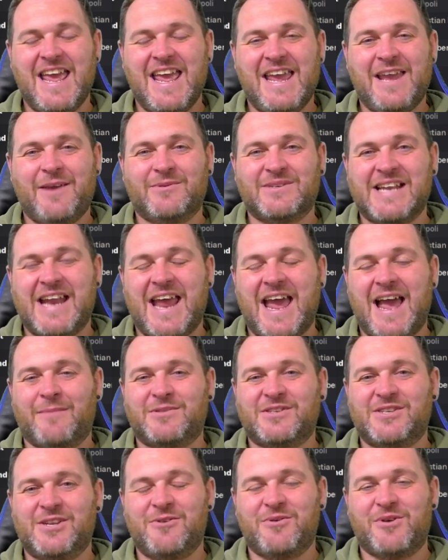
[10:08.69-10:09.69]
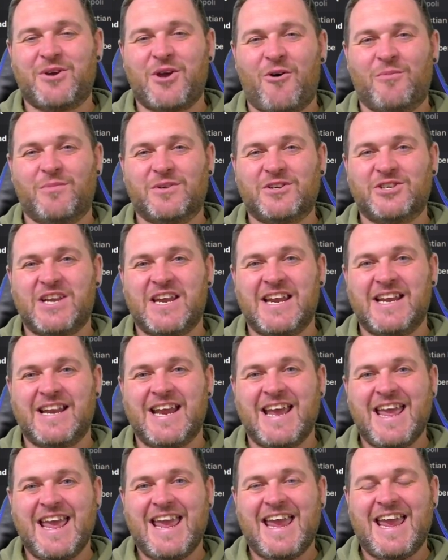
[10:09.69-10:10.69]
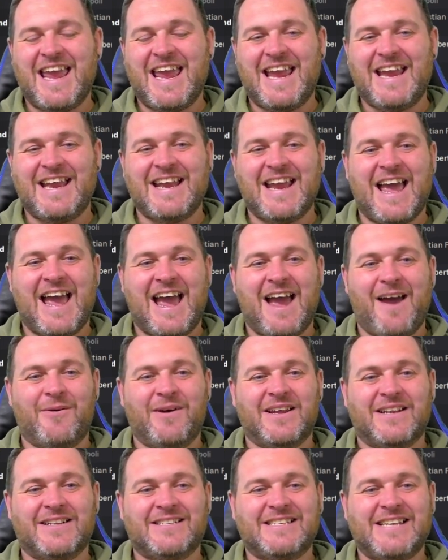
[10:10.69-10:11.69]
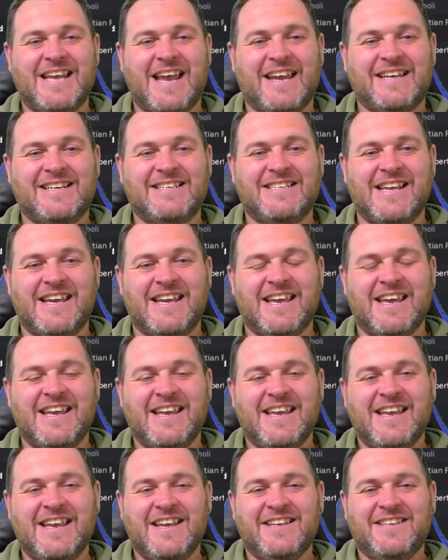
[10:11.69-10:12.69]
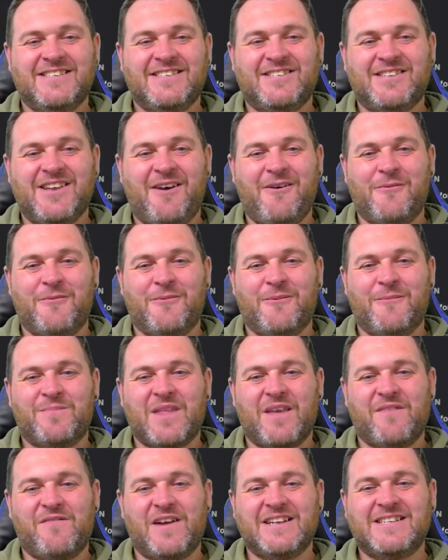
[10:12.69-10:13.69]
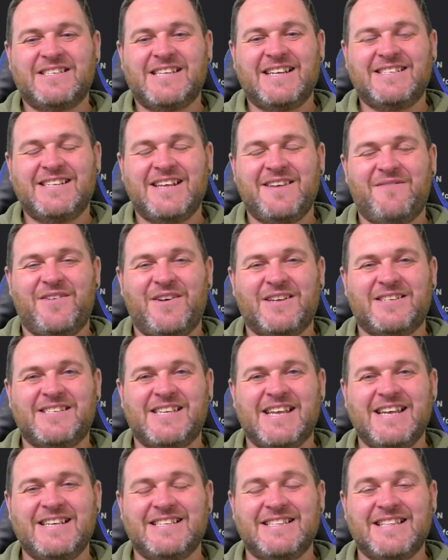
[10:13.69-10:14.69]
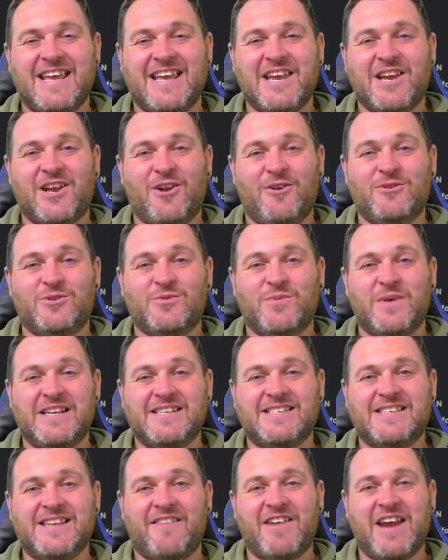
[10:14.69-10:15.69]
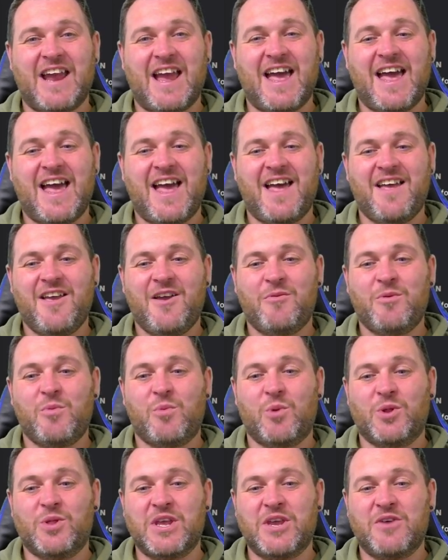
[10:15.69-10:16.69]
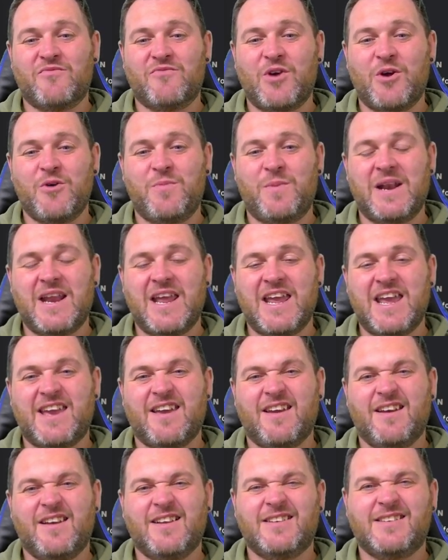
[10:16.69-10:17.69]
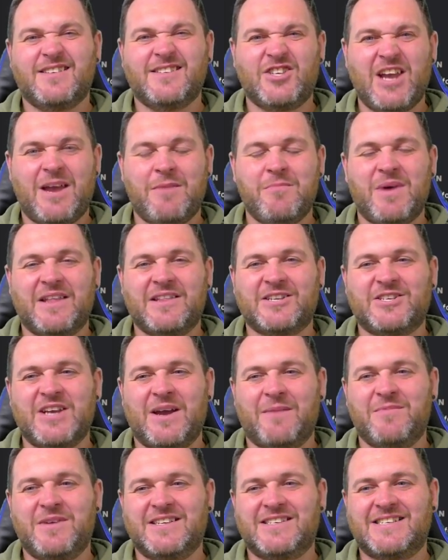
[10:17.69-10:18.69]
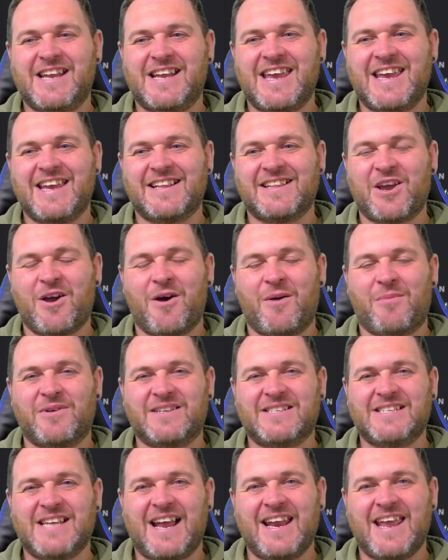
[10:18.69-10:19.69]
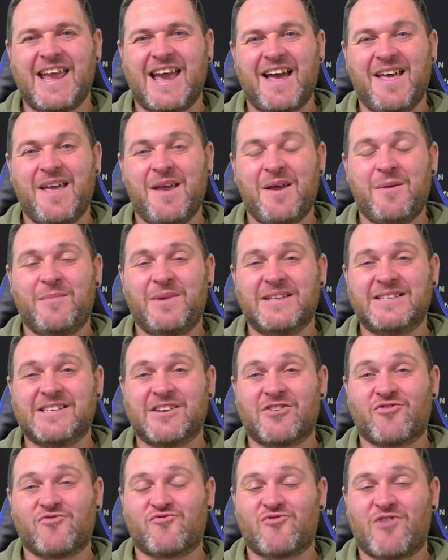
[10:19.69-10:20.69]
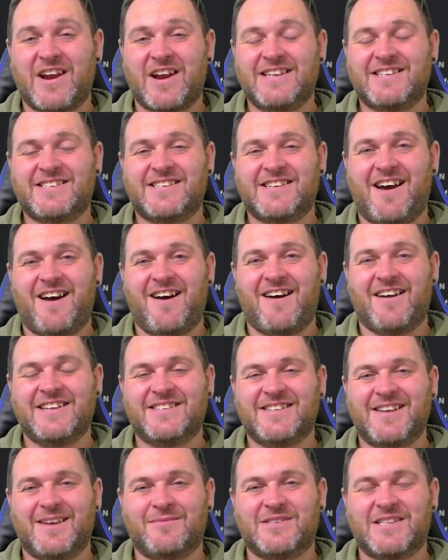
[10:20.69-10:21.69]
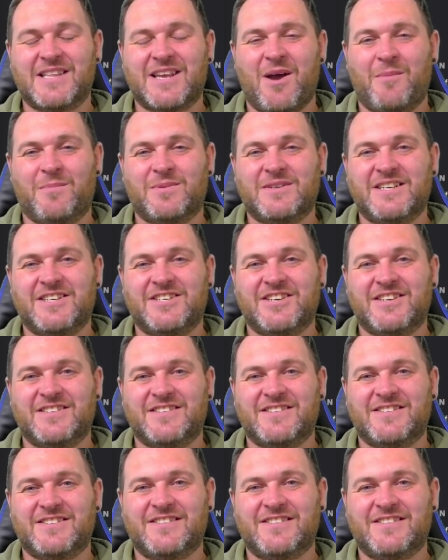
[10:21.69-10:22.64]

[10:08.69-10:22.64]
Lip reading: He was an absolute goal machine in our tactic. So, a fantastic first season that includes winning Serie A. We won the Europa League. Shame about the Champions League and the Coppa Italia, but it's a great start in terms of the competitions.